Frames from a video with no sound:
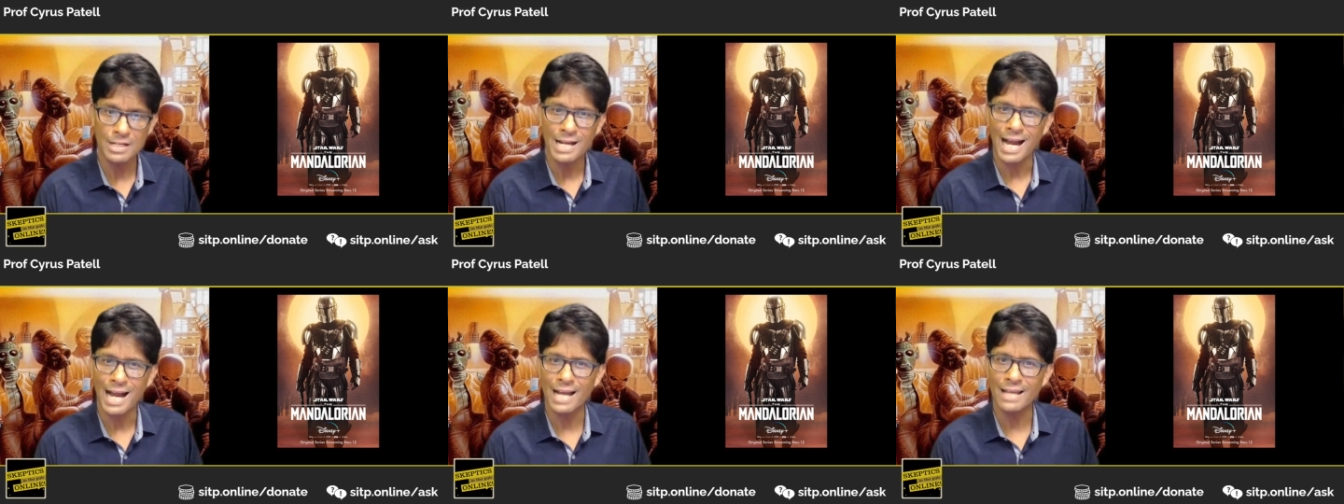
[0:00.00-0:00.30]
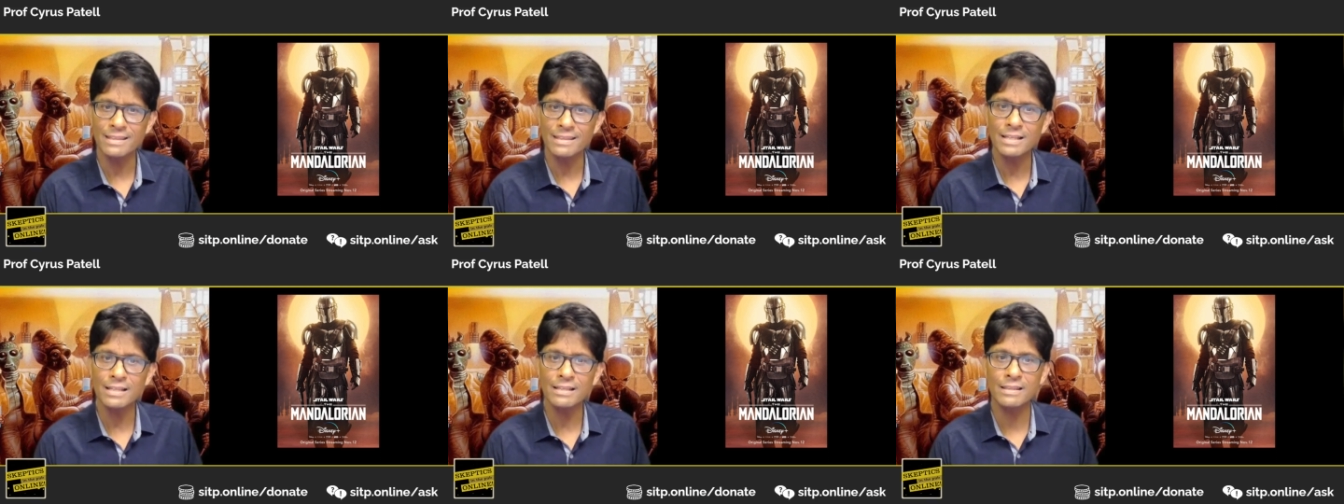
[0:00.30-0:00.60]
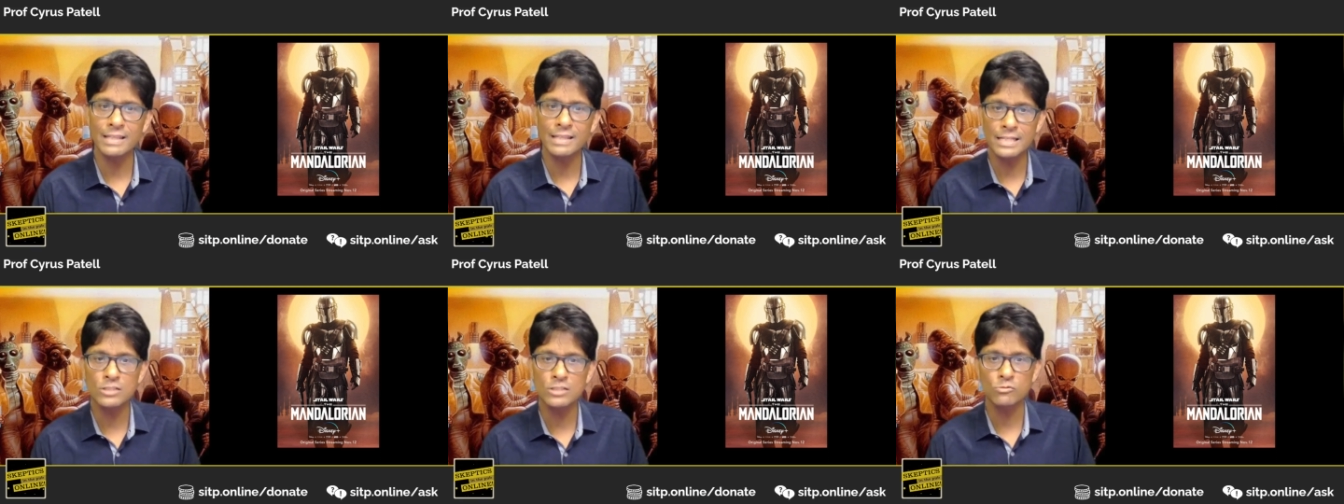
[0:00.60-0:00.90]
I think
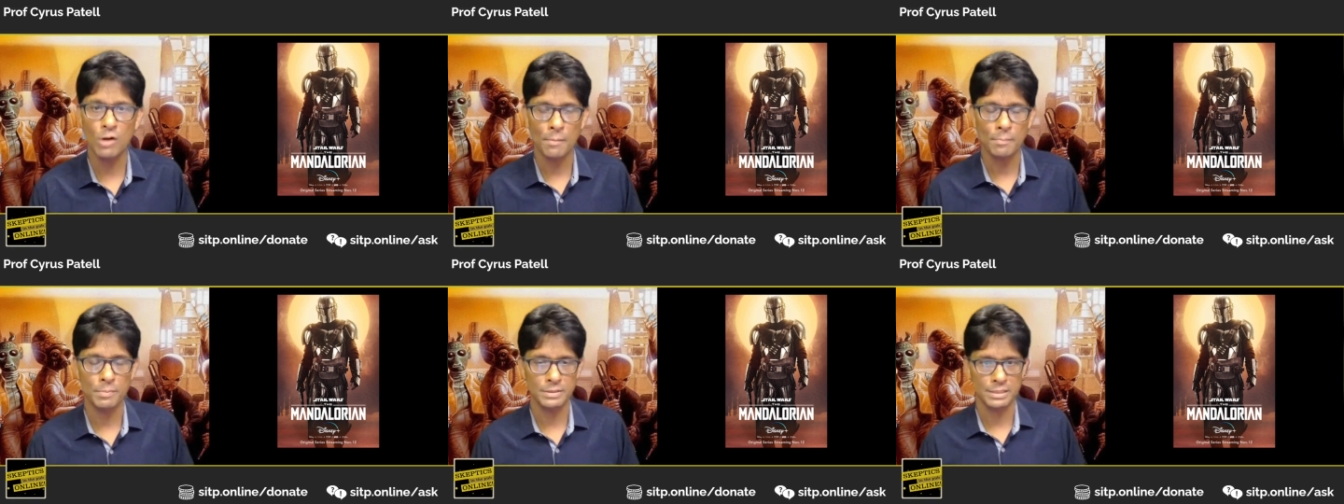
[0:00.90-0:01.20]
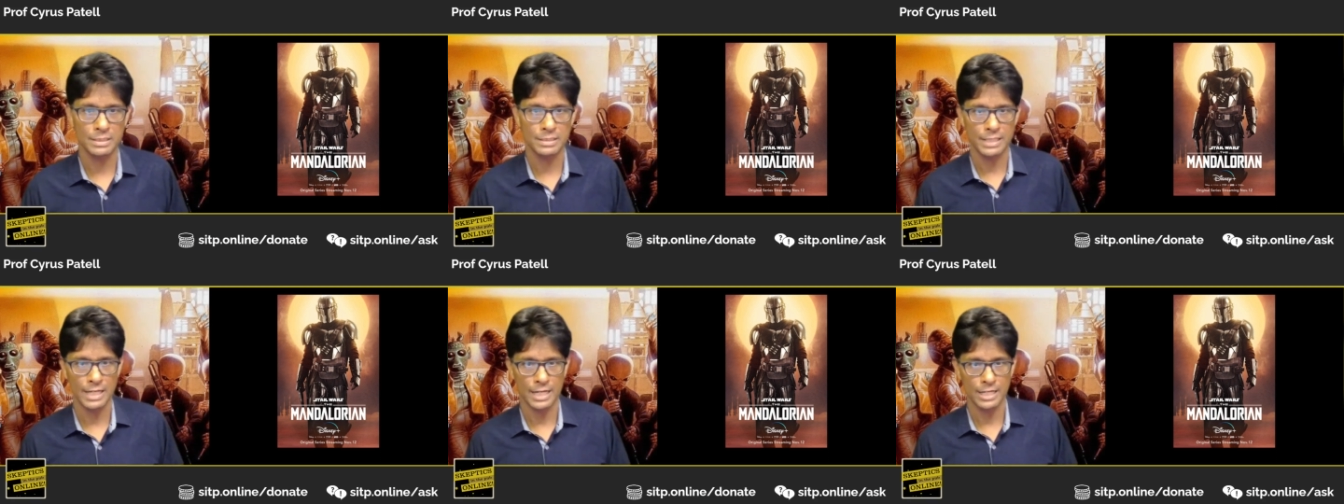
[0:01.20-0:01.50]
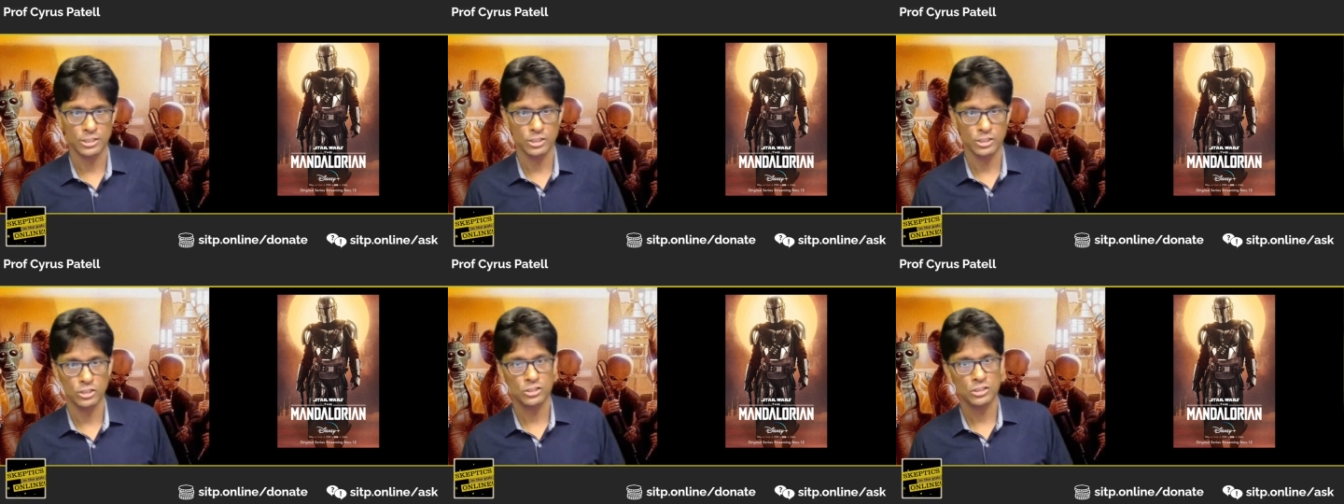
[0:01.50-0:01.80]
these
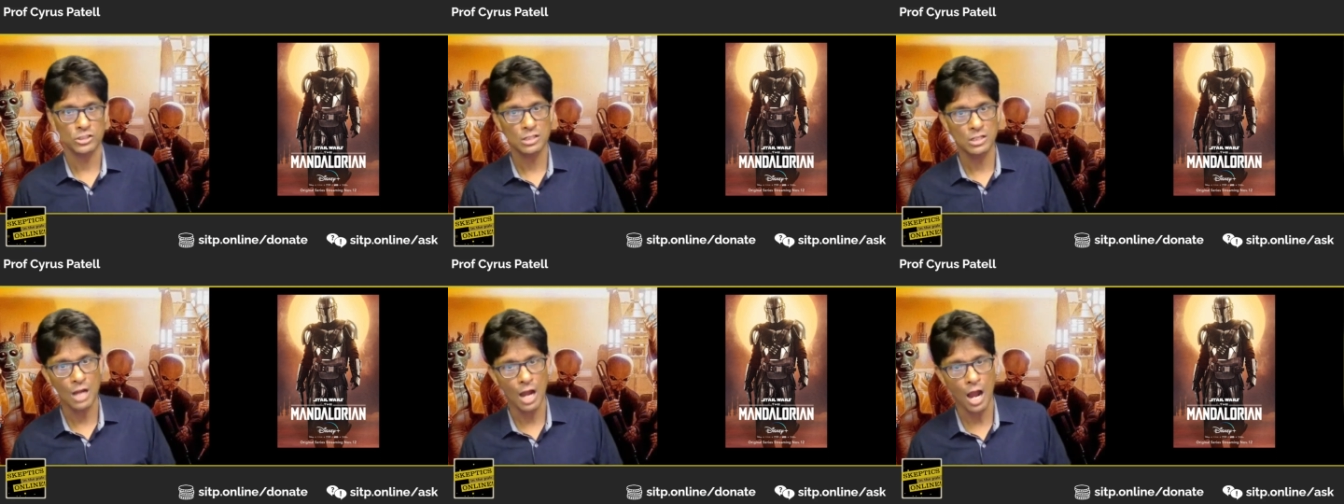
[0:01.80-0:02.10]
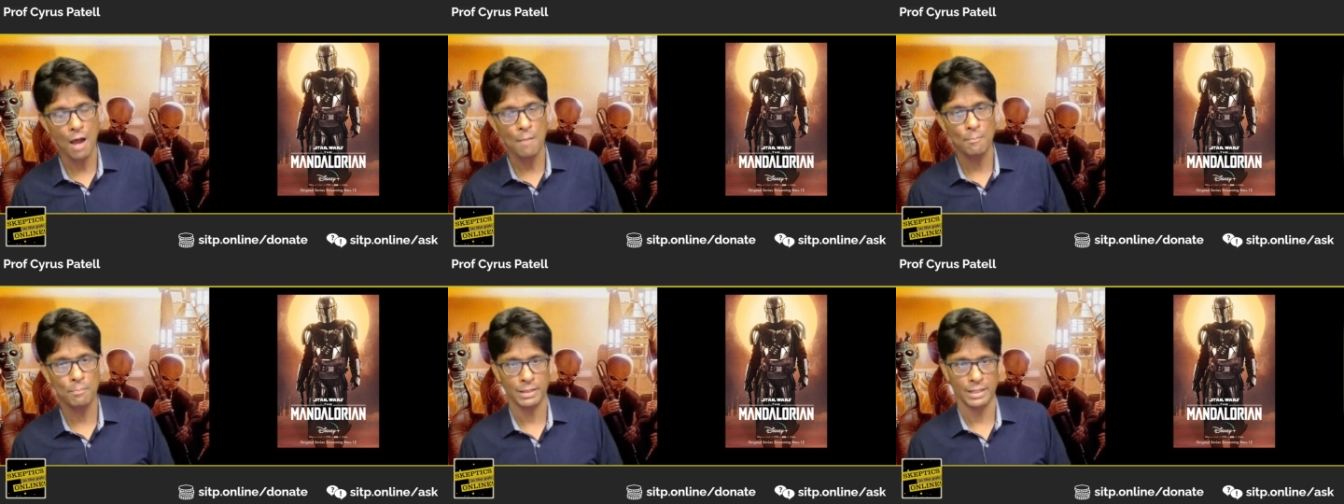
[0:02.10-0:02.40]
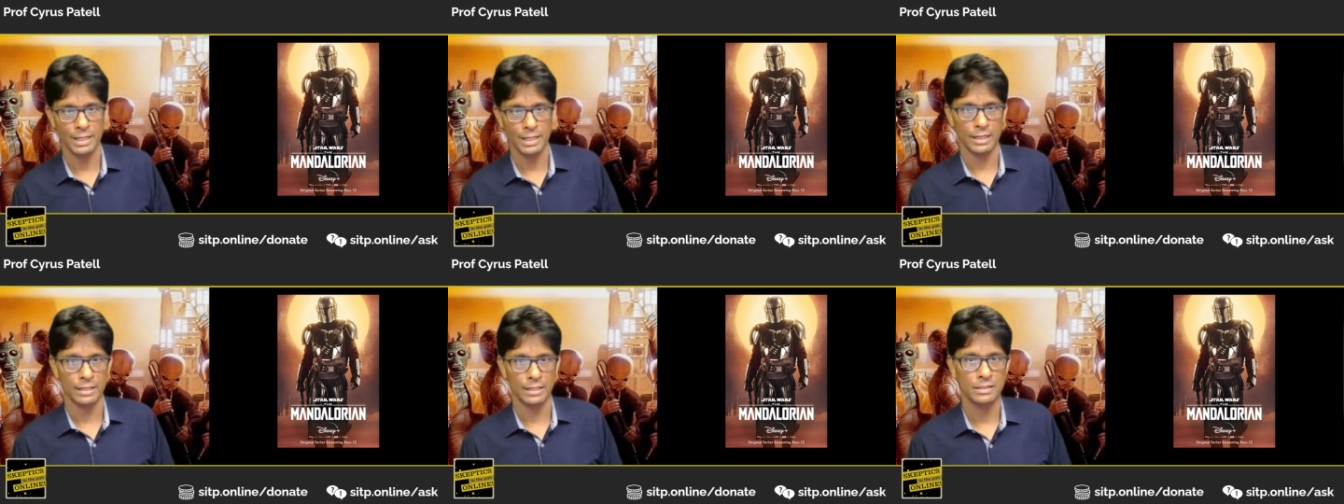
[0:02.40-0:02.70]
representations
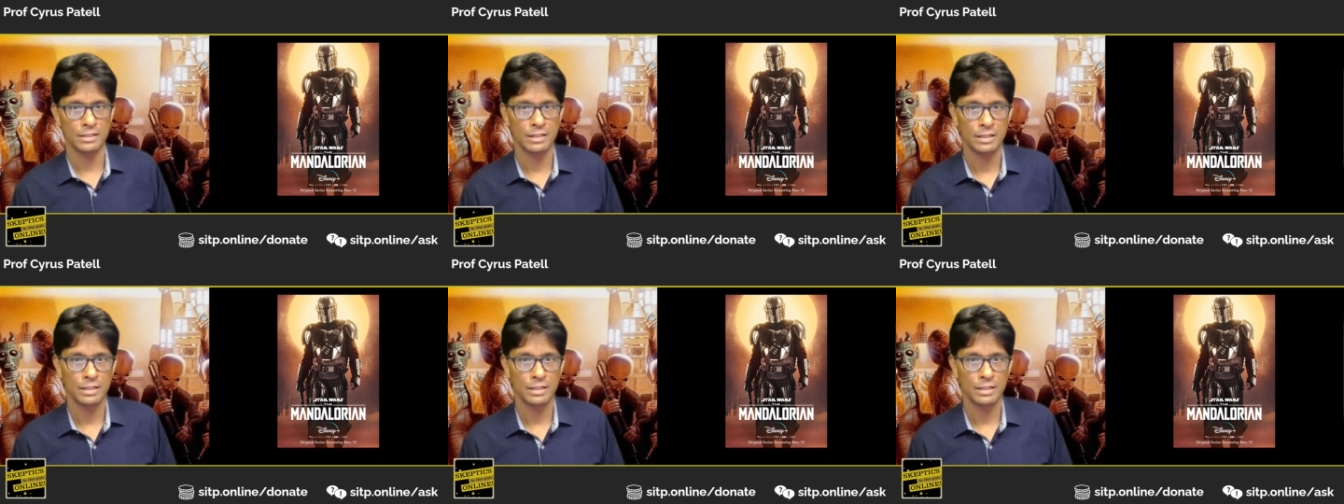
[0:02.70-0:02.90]
complicate